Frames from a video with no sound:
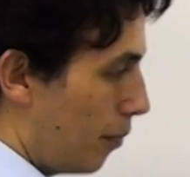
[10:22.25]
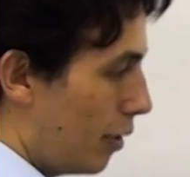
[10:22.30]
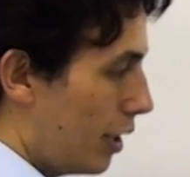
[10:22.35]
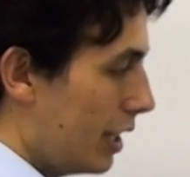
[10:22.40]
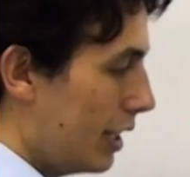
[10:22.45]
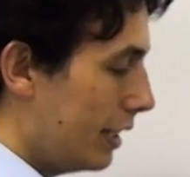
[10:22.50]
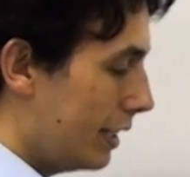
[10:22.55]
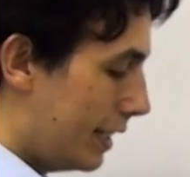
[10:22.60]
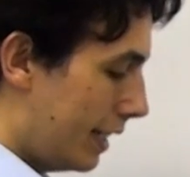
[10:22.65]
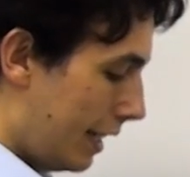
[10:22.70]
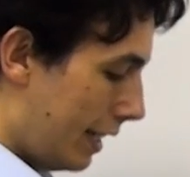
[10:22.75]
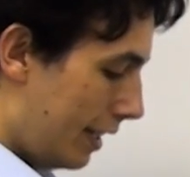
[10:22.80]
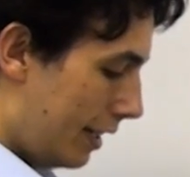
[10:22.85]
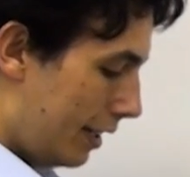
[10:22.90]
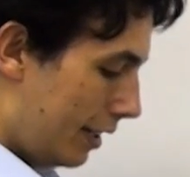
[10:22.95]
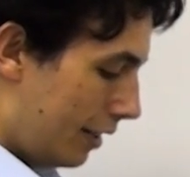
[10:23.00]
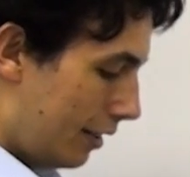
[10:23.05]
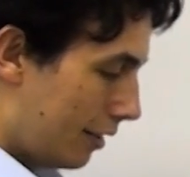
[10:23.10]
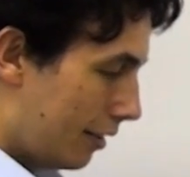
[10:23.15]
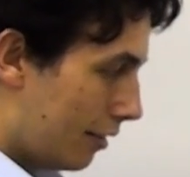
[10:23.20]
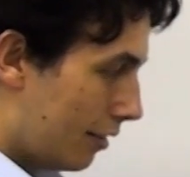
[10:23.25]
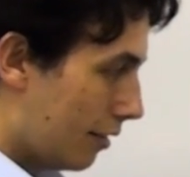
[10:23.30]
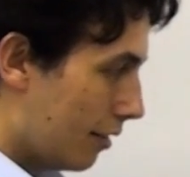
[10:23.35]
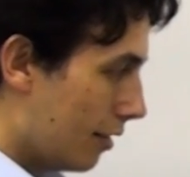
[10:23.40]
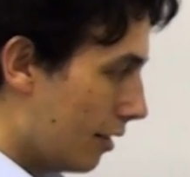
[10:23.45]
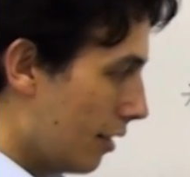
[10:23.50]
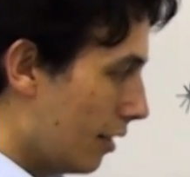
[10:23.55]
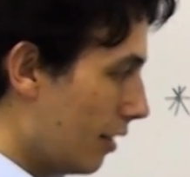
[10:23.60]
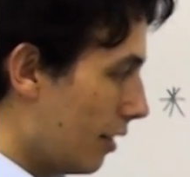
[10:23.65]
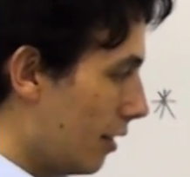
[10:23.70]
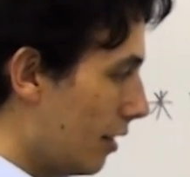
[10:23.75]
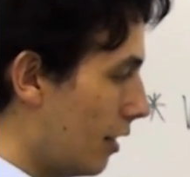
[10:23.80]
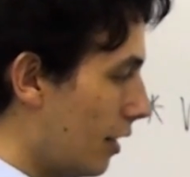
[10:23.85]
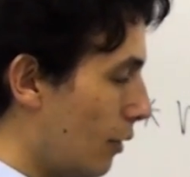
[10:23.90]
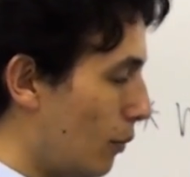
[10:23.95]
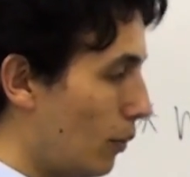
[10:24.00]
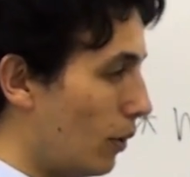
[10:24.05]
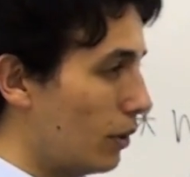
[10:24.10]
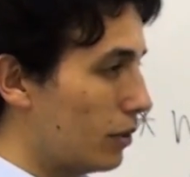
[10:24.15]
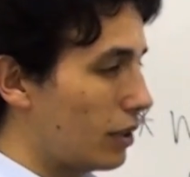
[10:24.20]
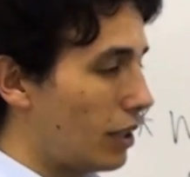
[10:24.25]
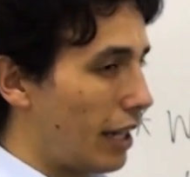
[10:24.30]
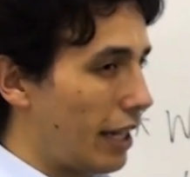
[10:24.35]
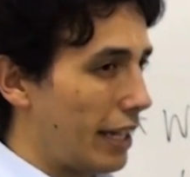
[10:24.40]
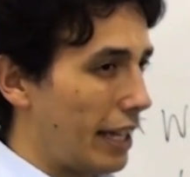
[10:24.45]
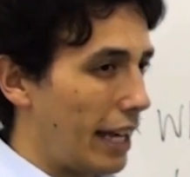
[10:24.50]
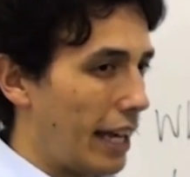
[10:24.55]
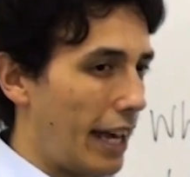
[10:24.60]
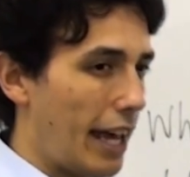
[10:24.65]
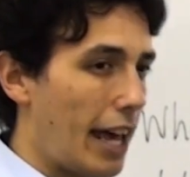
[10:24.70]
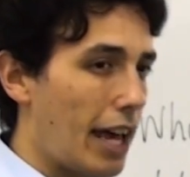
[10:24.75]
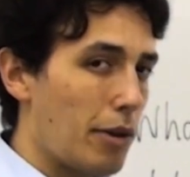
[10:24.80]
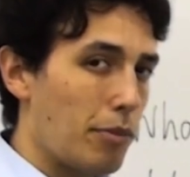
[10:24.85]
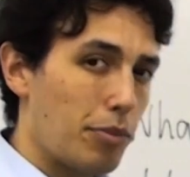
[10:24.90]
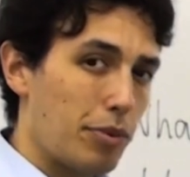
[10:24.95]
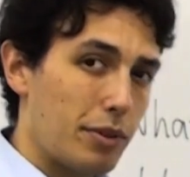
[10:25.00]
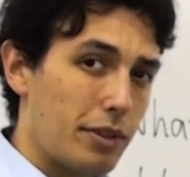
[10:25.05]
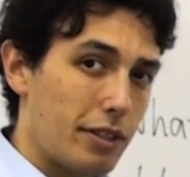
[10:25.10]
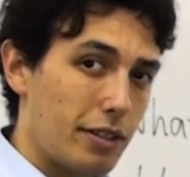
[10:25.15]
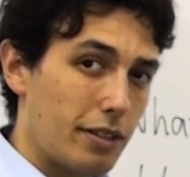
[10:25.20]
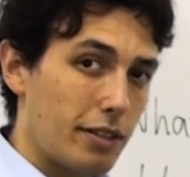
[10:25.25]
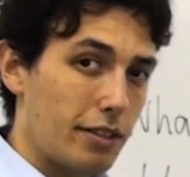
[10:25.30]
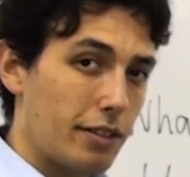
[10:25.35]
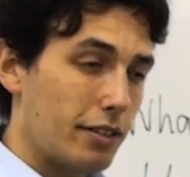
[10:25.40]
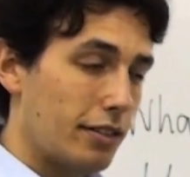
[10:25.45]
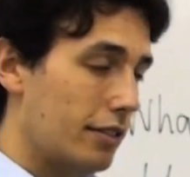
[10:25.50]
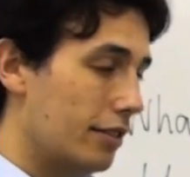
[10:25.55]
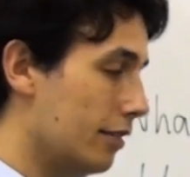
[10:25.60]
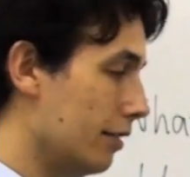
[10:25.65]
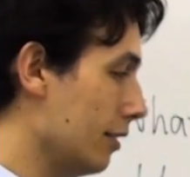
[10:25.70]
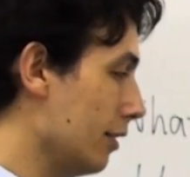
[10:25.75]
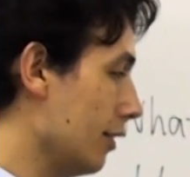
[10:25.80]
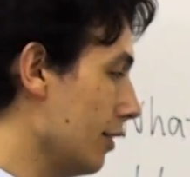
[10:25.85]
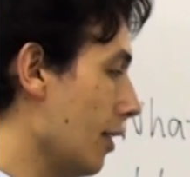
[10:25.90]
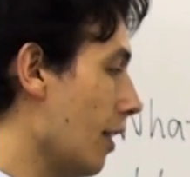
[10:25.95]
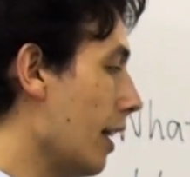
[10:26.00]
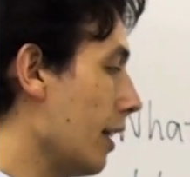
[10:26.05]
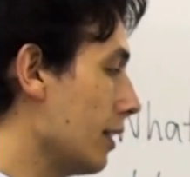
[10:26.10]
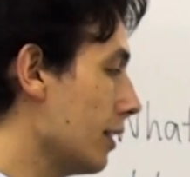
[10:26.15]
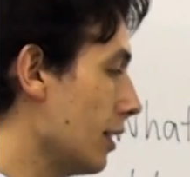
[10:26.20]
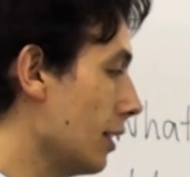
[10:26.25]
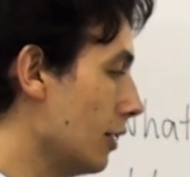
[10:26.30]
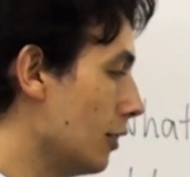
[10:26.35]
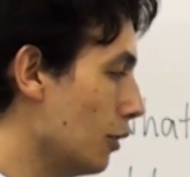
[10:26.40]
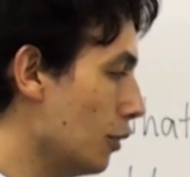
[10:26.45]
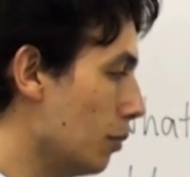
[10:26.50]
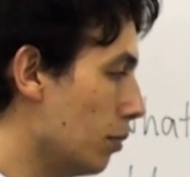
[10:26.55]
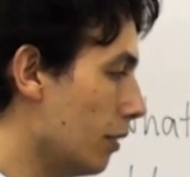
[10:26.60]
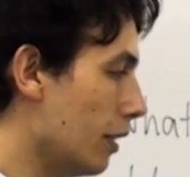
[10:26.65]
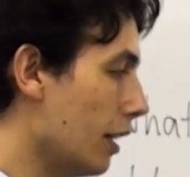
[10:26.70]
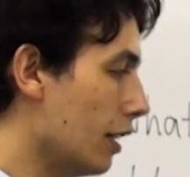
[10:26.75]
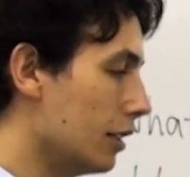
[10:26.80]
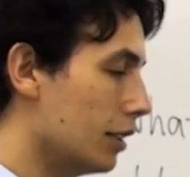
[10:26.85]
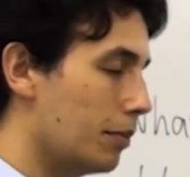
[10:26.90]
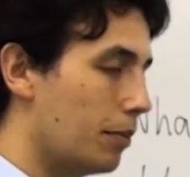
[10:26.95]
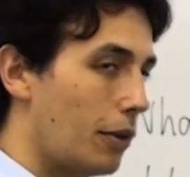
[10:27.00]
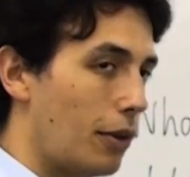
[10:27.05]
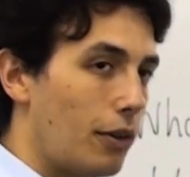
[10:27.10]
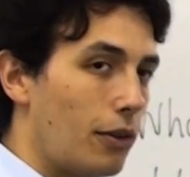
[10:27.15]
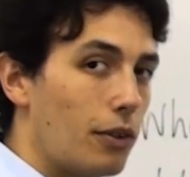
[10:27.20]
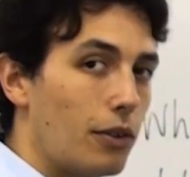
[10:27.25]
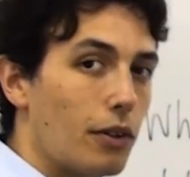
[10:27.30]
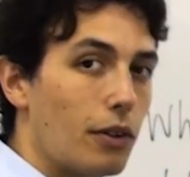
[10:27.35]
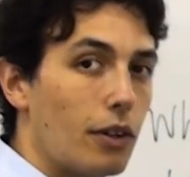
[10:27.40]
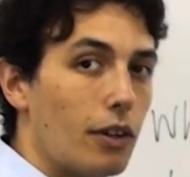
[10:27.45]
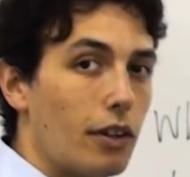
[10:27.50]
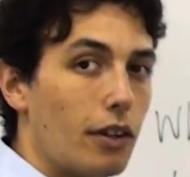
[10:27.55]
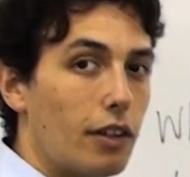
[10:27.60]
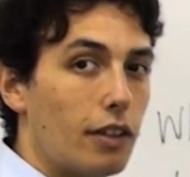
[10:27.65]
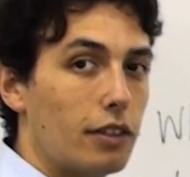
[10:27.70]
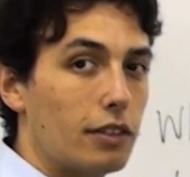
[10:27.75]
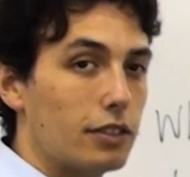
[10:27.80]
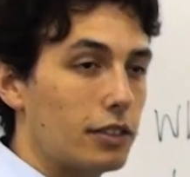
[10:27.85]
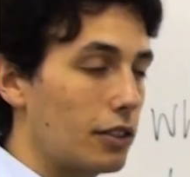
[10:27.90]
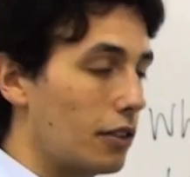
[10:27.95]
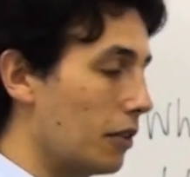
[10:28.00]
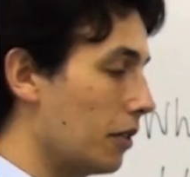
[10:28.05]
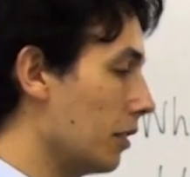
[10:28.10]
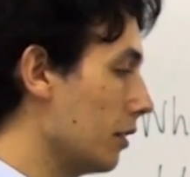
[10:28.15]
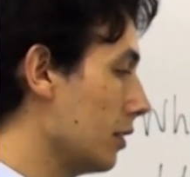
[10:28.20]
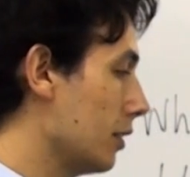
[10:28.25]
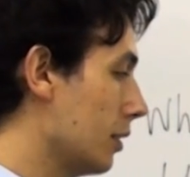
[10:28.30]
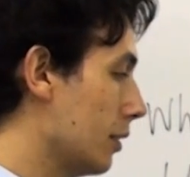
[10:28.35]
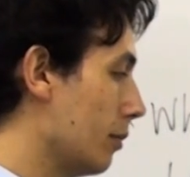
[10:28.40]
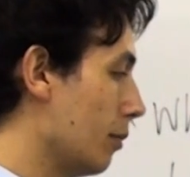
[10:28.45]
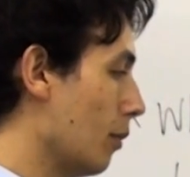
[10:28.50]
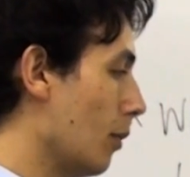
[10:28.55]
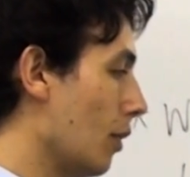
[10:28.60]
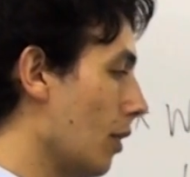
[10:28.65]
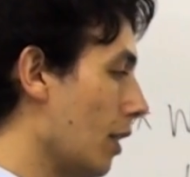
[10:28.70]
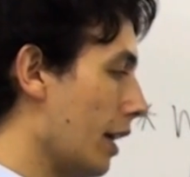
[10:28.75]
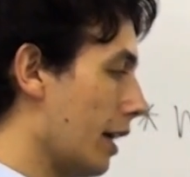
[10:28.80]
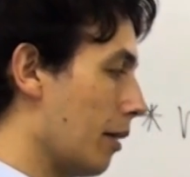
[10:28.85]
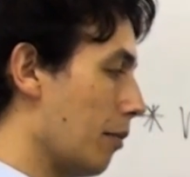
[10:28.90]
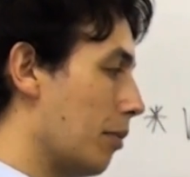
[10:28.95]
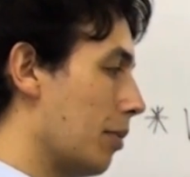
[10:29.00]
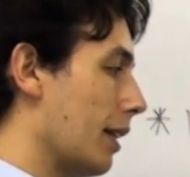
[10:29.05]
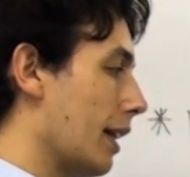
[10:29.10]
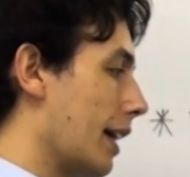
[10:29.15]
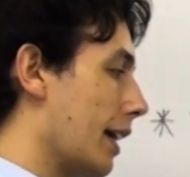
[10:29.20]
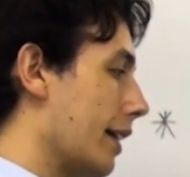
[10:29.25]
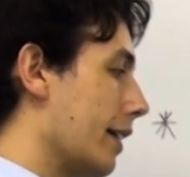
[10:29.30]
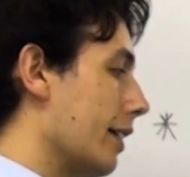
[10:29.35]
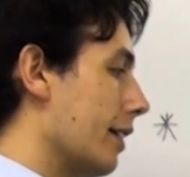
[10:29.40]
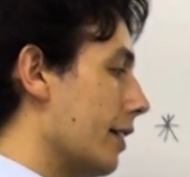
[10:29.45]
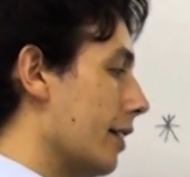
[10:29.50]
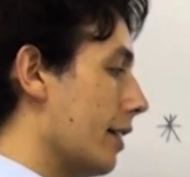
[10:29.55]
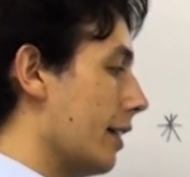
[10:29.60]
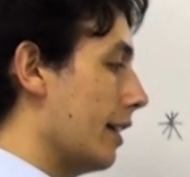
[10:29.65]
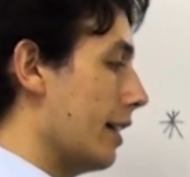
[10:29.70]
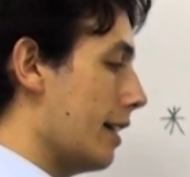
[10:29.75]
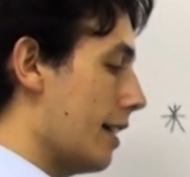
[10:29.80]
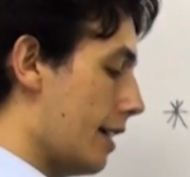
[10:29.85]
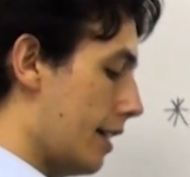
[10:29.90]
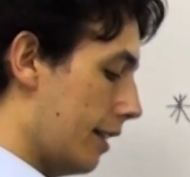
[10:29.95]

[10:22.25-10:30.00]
PT, in words like apt, you actually do pronounce both, so it's more like a blend.